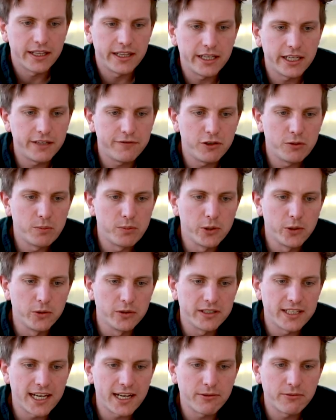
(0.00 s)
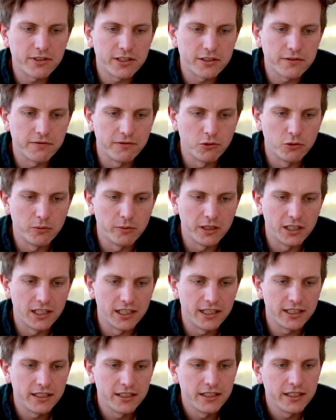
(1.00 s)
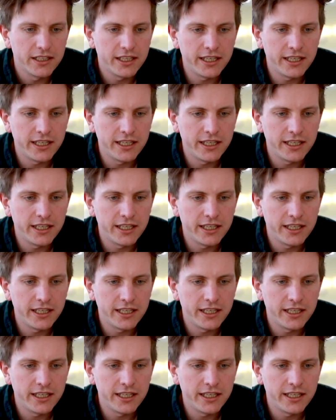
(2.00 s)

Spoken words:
And then if you pull down this formula,